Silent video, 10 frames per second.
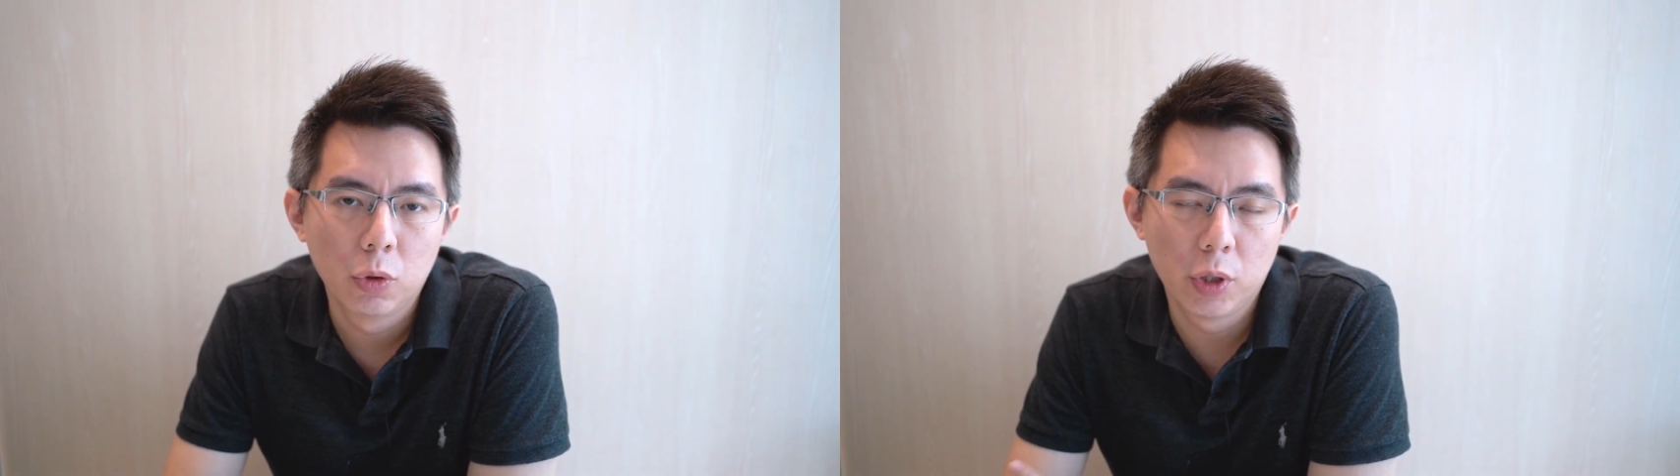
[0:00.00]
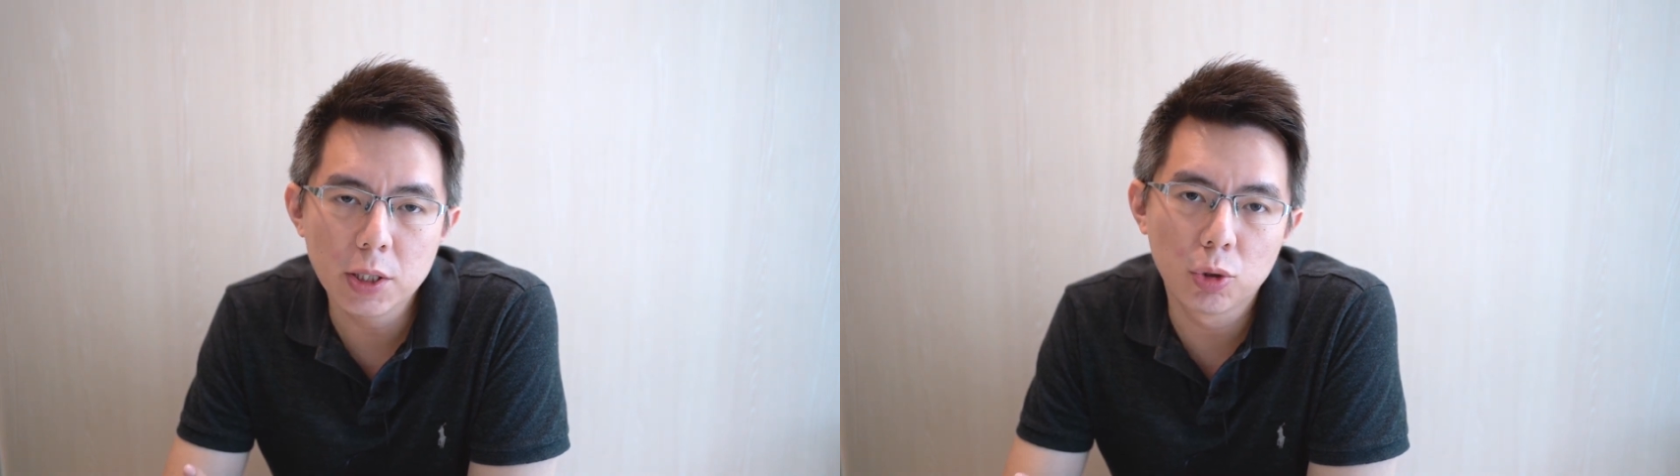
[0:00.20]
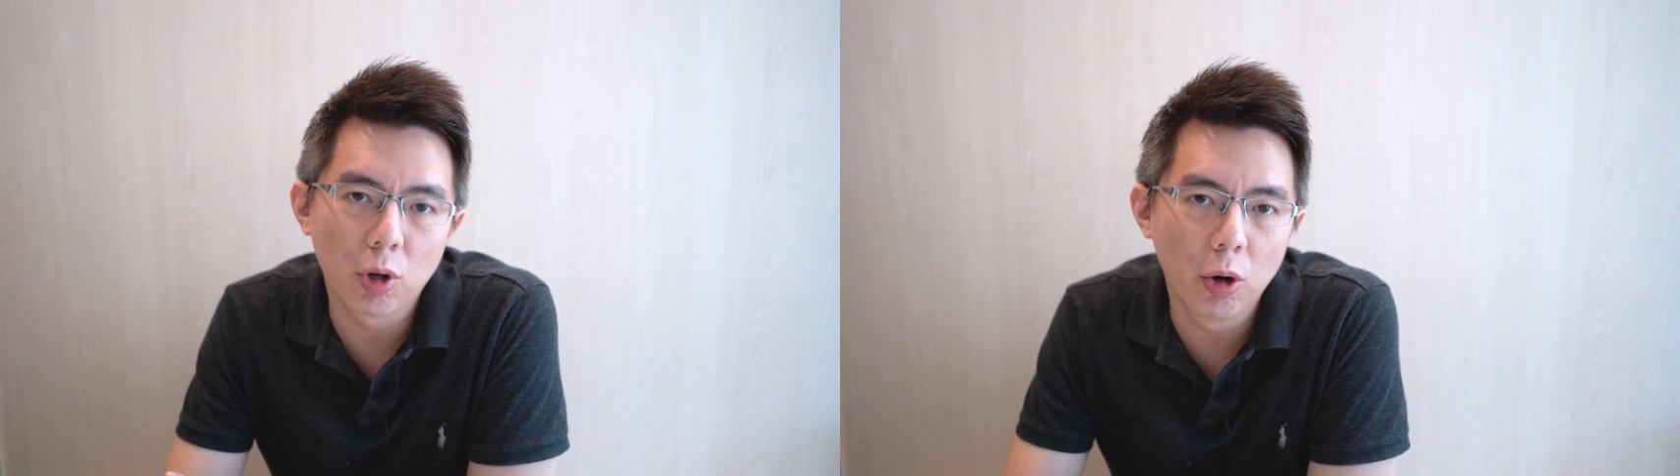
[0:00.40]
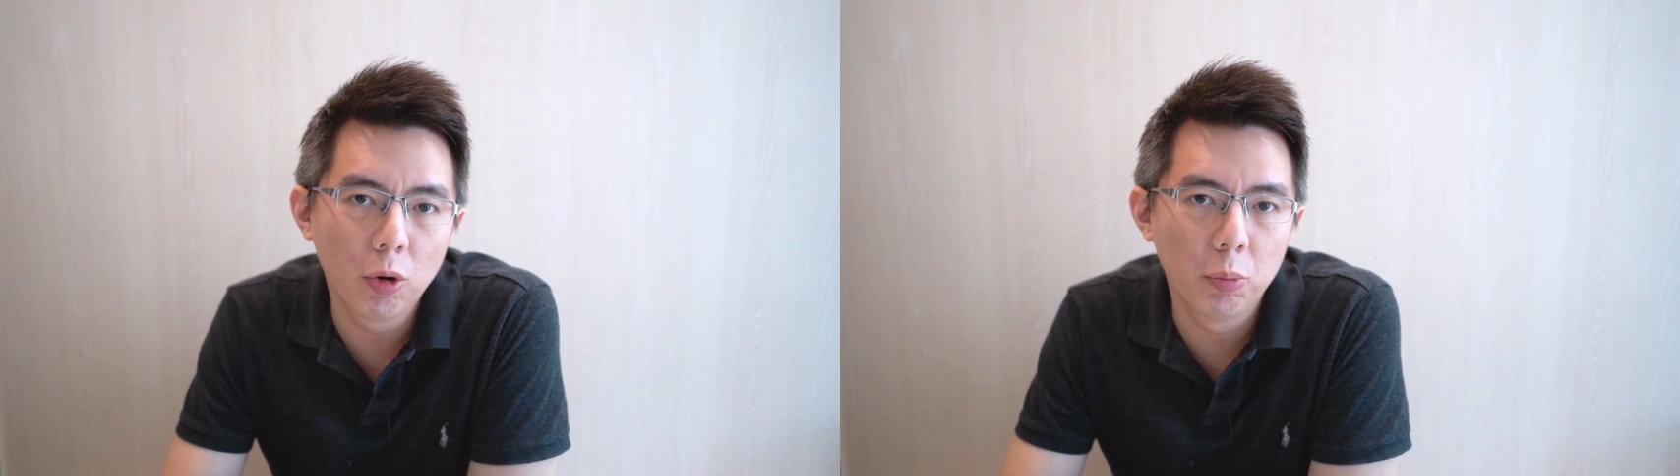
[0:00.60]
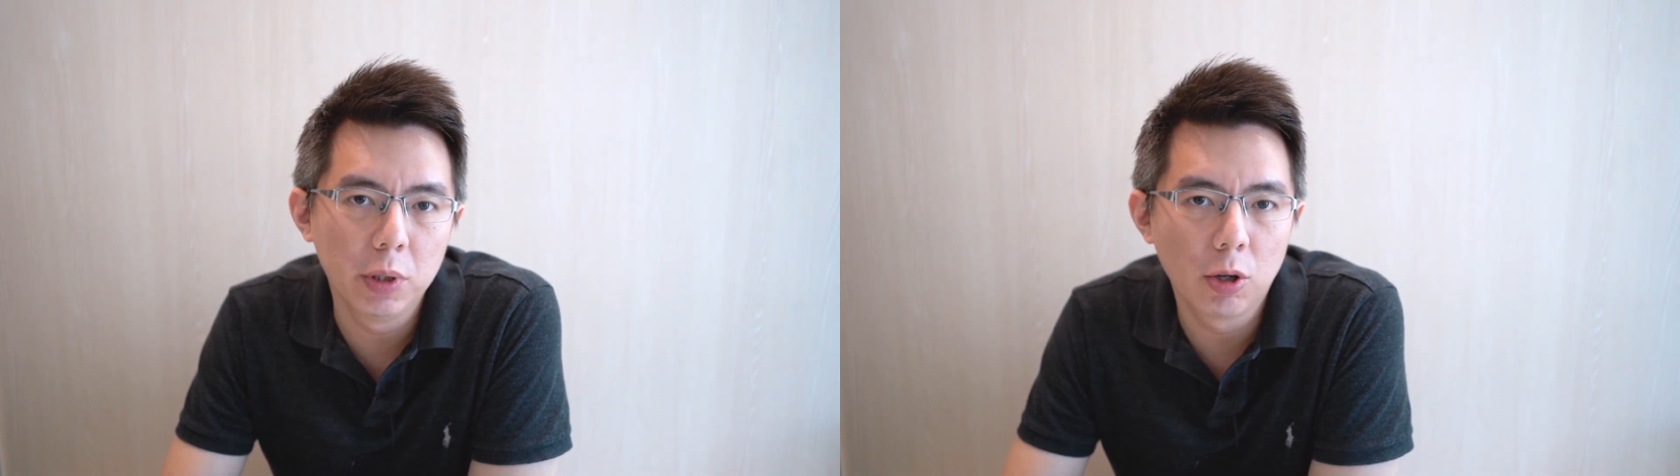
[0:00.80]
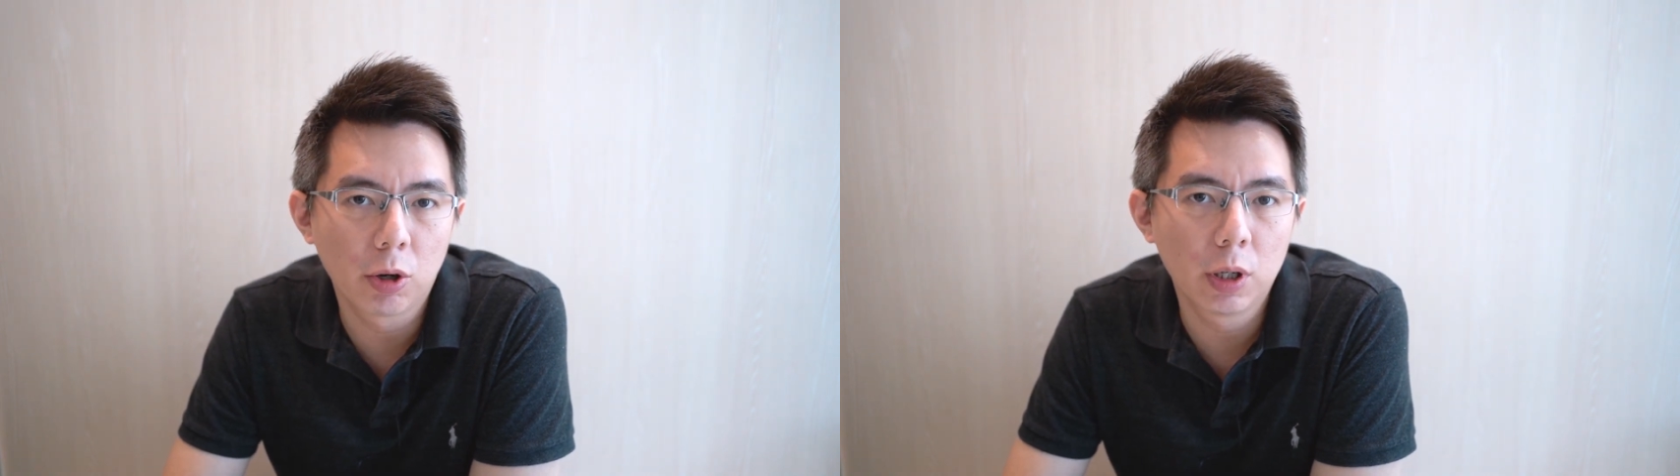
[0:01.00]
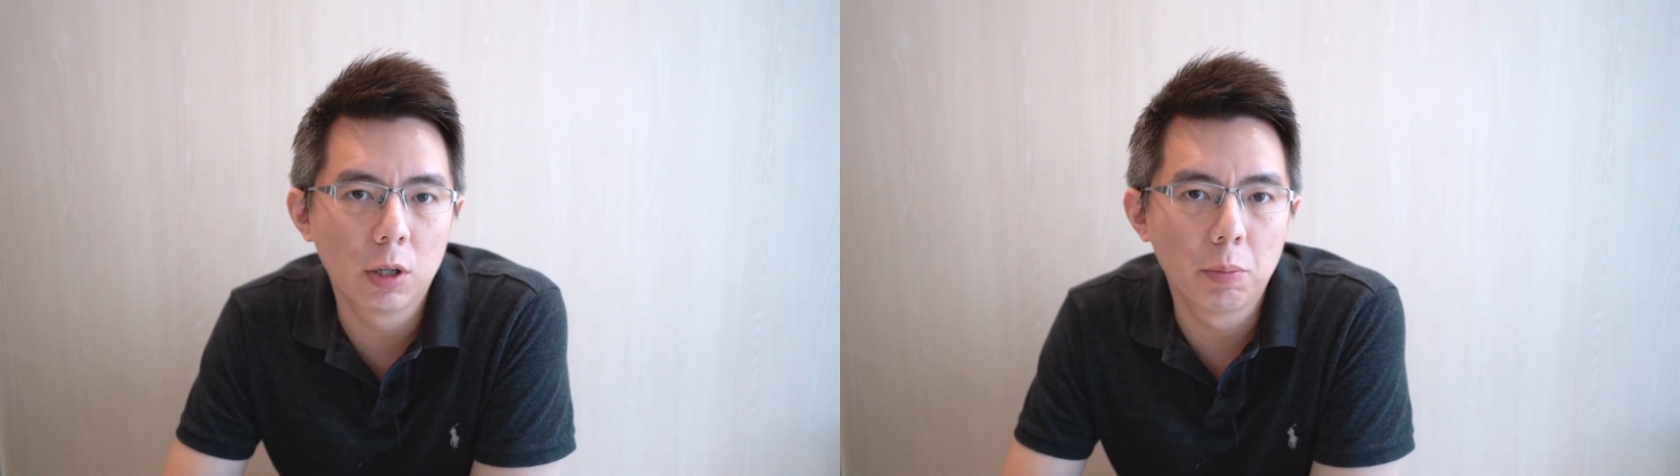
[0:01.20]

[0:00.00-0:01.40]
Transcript: Today's tutorial will be talking